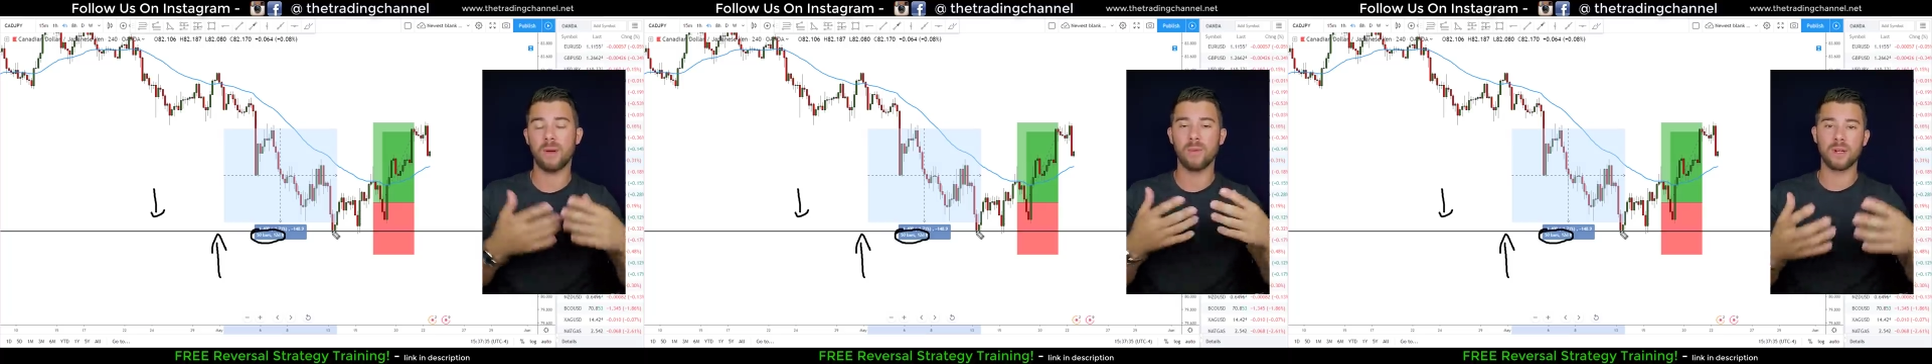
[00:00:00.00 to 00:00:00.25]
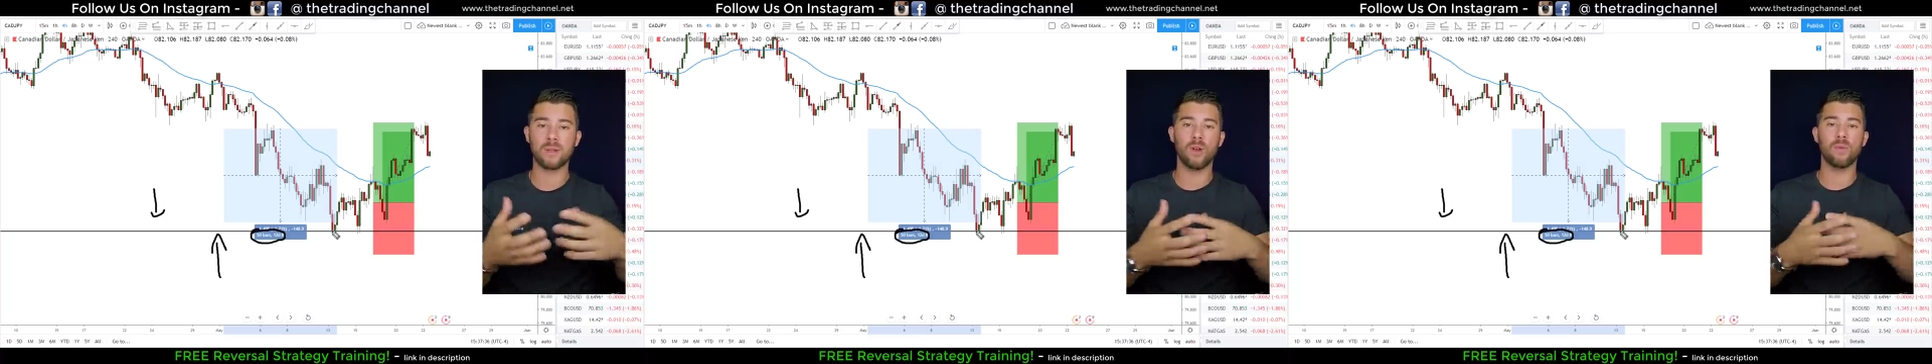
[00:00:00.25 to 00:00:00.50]
I
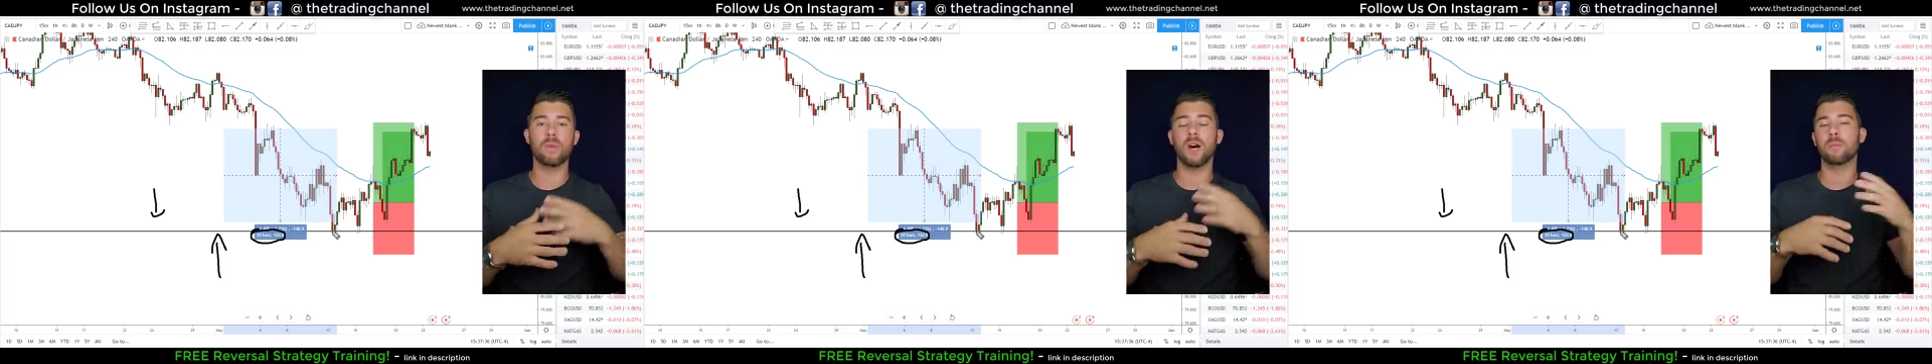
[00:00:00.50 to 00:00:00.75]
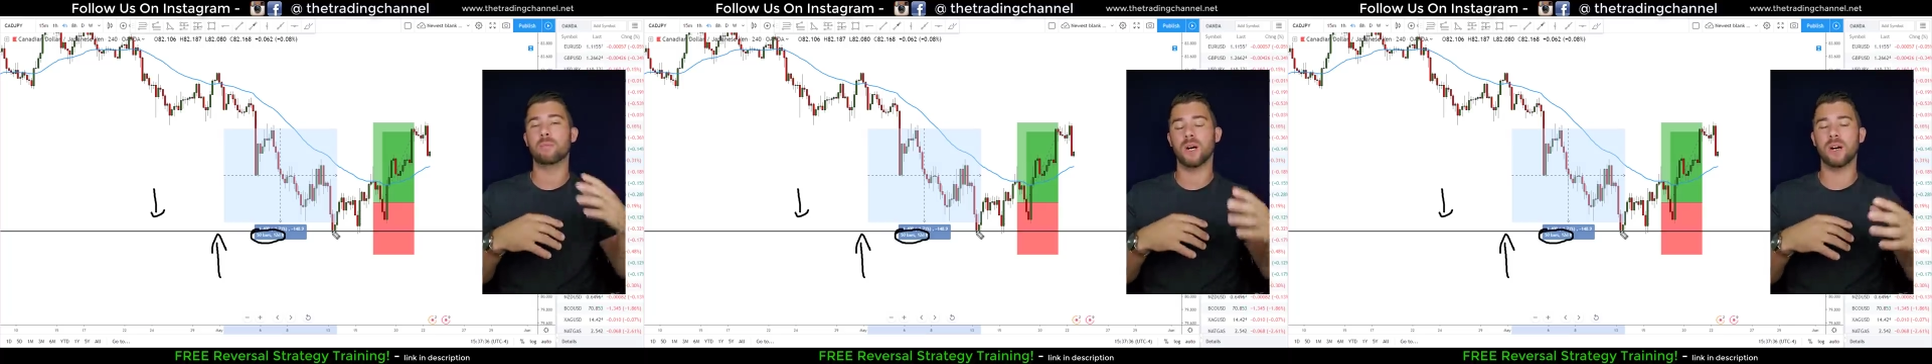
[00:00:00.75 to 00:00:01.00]
want to go
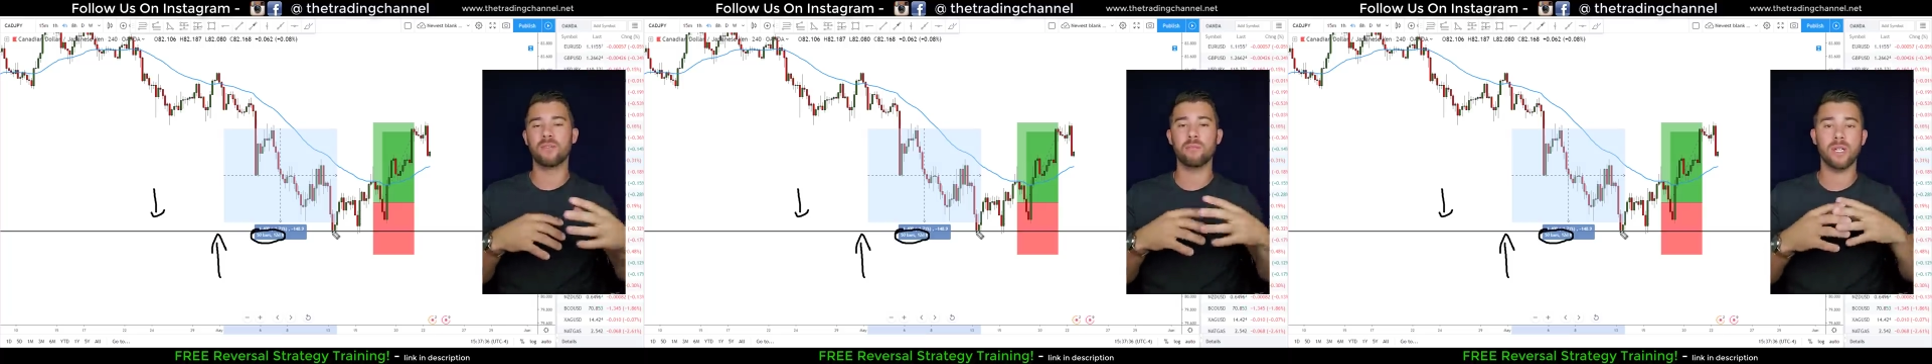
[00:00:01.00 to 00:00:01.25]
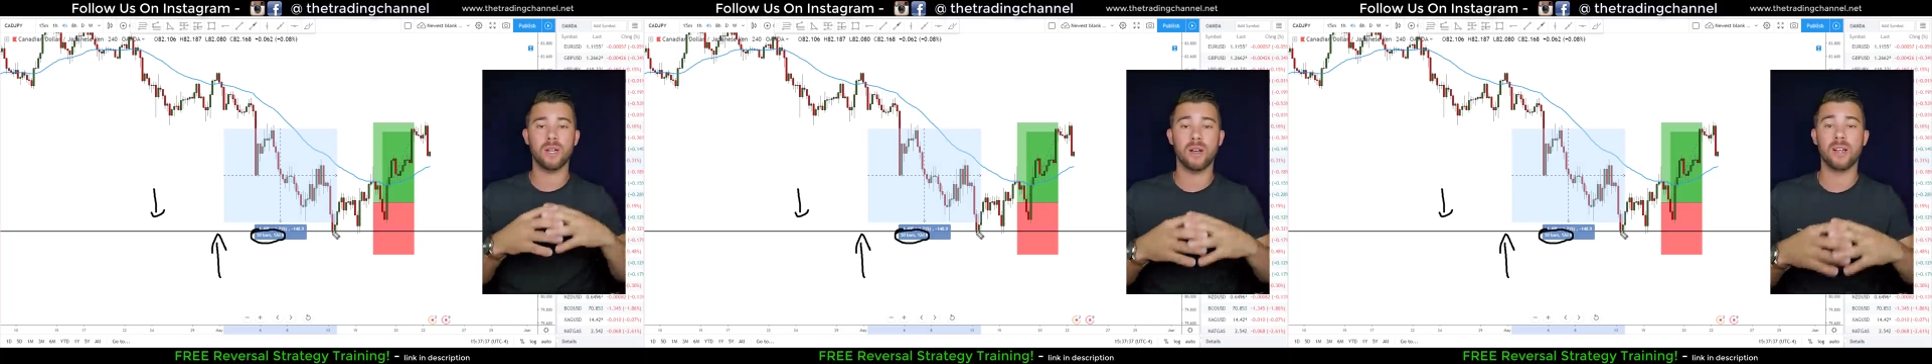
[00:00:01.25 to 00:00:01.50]
above and
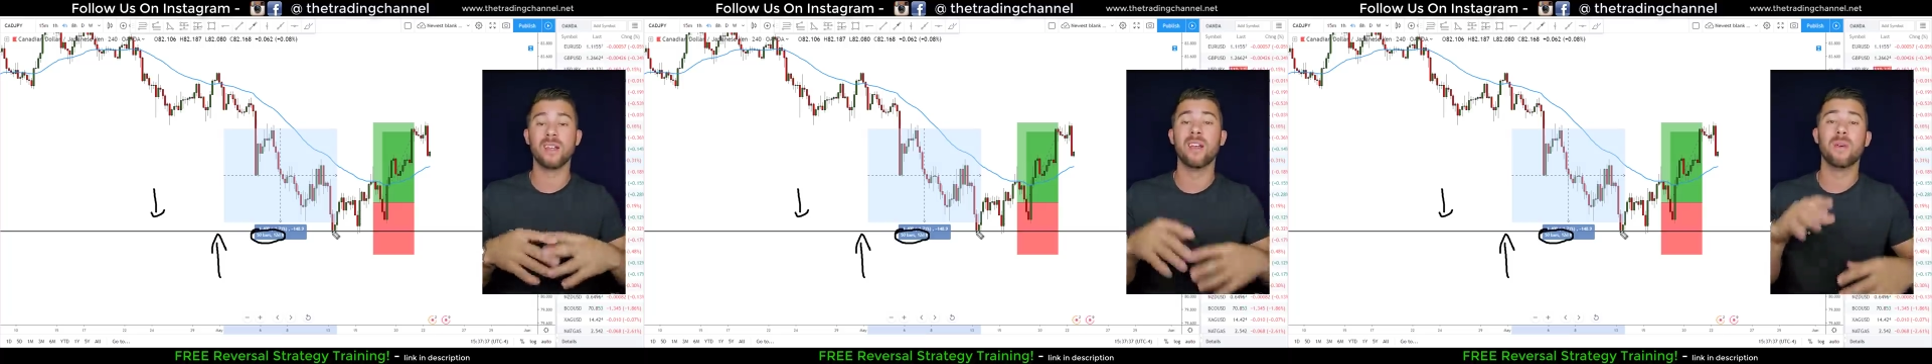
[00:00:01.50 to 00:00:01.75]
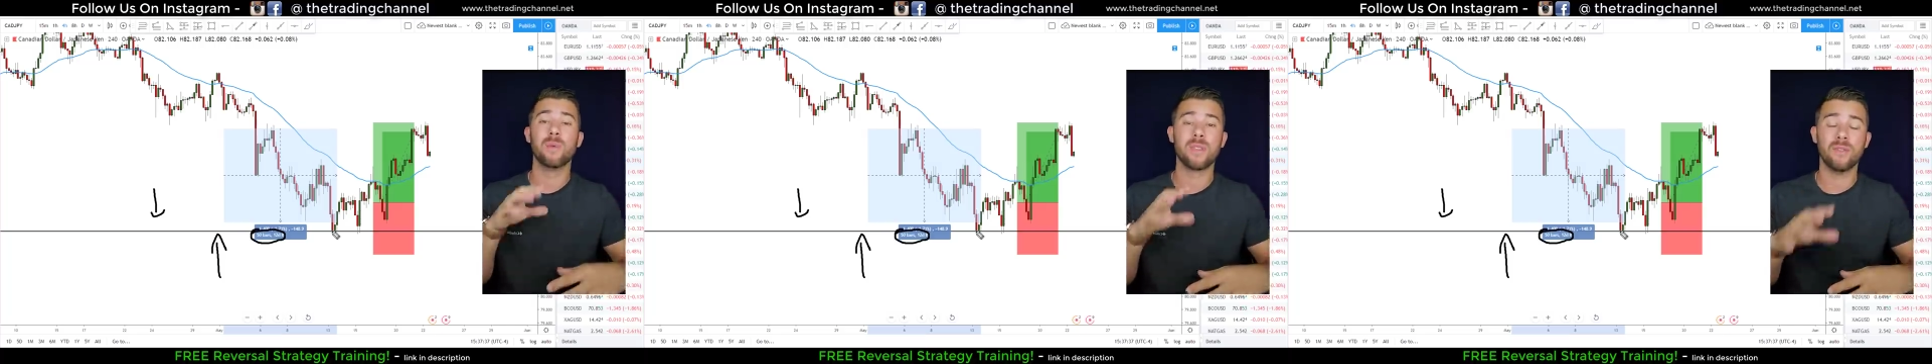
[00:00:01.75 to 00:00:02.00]
beyond
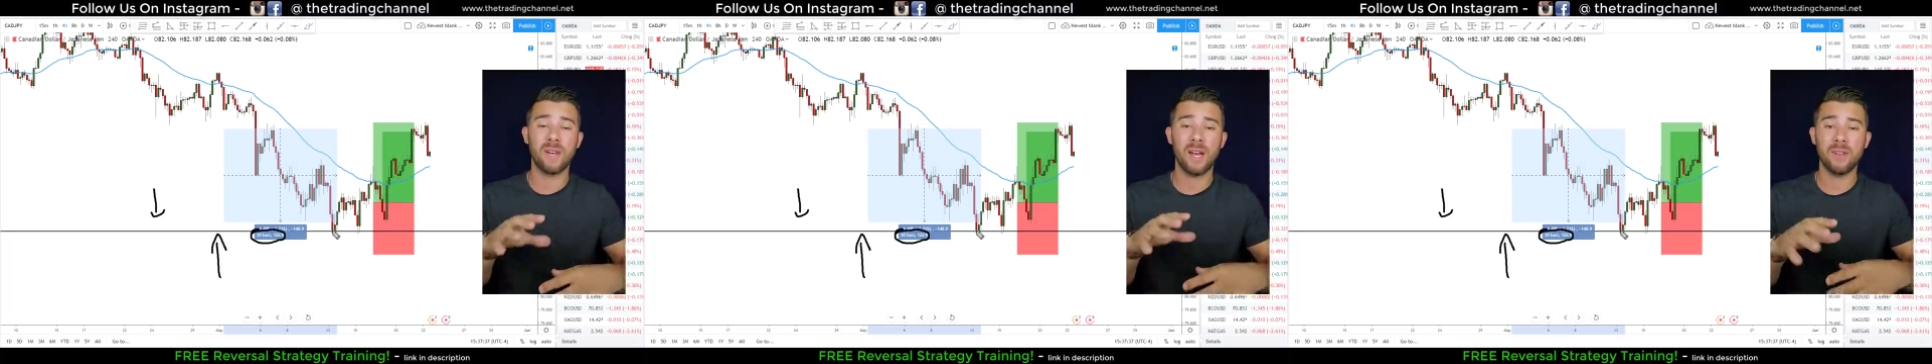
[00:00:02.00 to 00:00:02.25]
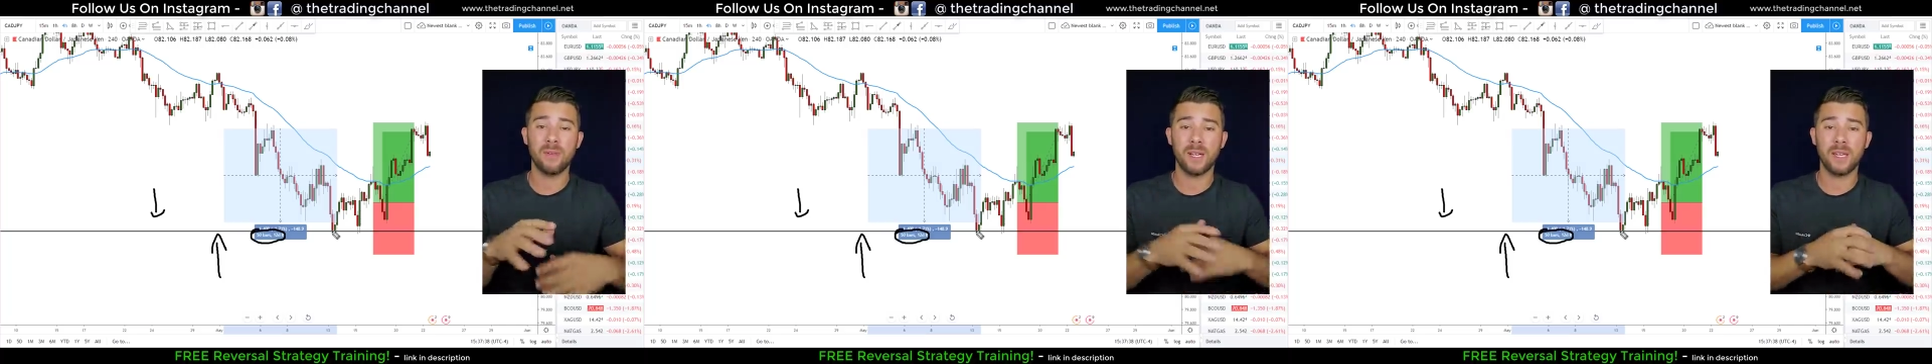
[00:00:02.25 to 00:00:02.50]
with the
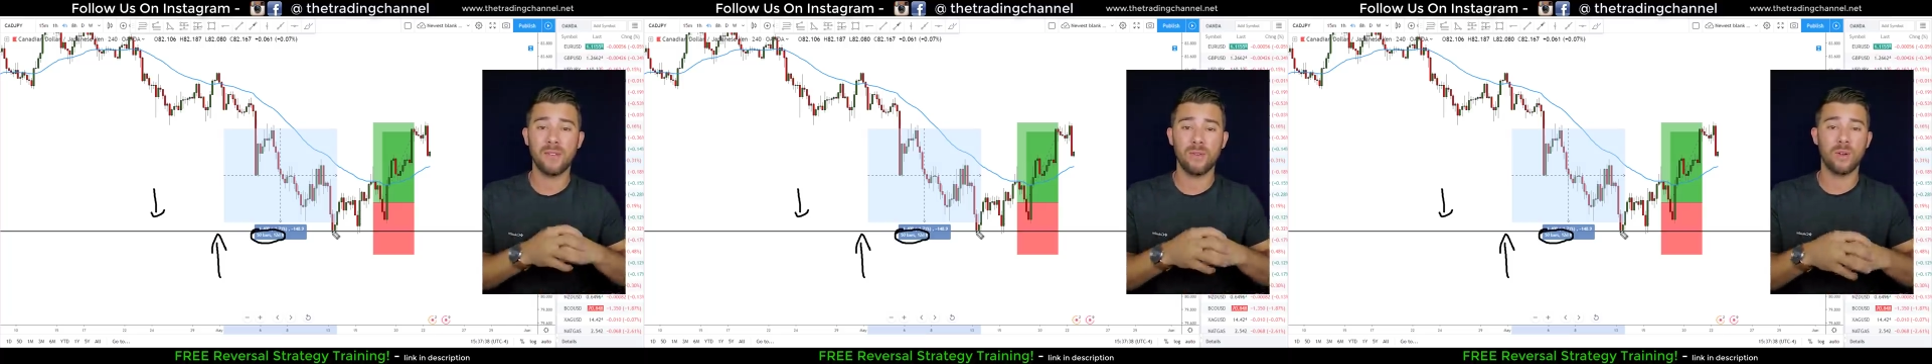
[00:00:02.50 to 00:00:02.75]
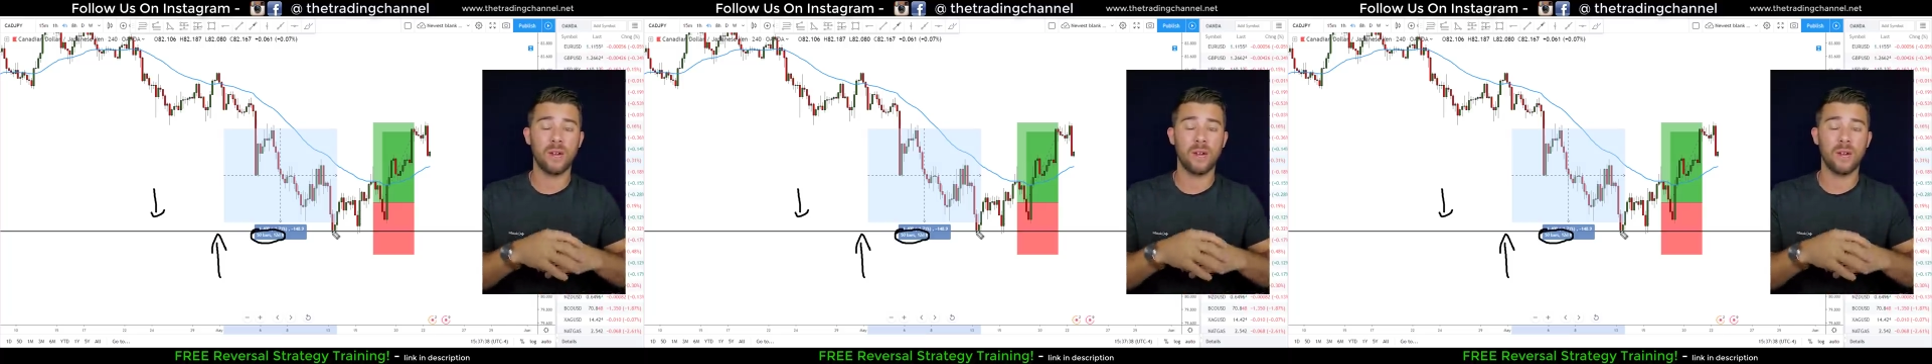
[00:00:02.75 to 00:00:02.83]
value I give you,